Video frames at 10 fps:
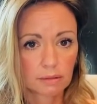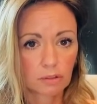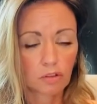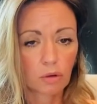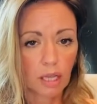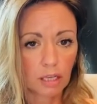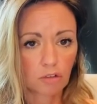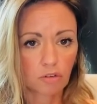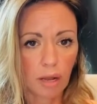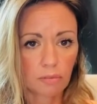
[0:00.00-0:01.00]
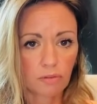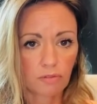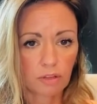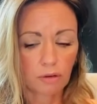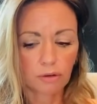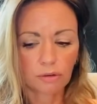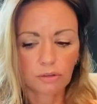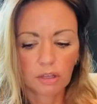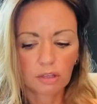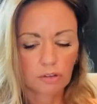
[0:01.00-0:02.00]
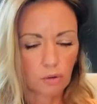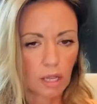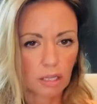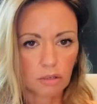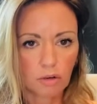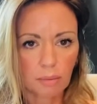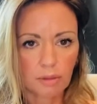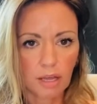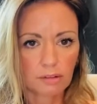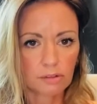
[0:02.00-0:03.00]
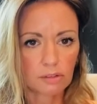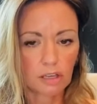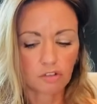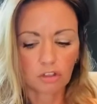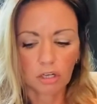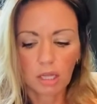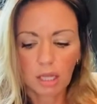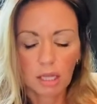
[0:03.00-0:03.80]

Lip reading: It's okay to drop the fears. It's okay to drop the hesitation.